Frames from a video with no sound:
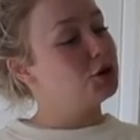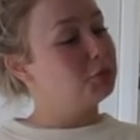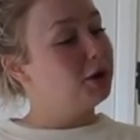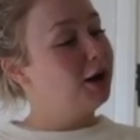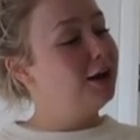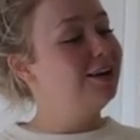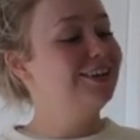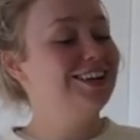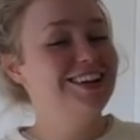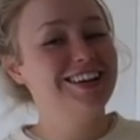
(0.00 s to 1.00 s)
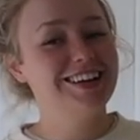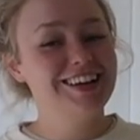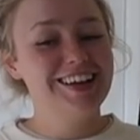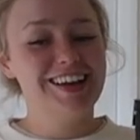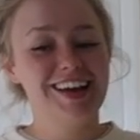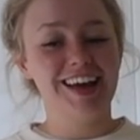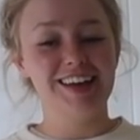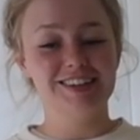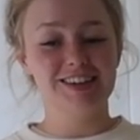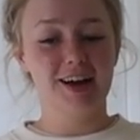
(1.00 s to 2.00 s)
jumper.
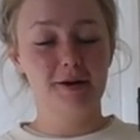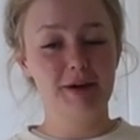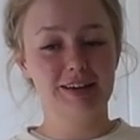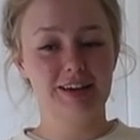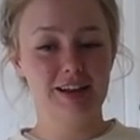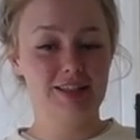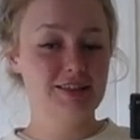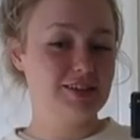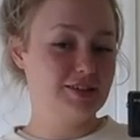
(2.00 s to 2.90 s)
And underneath this,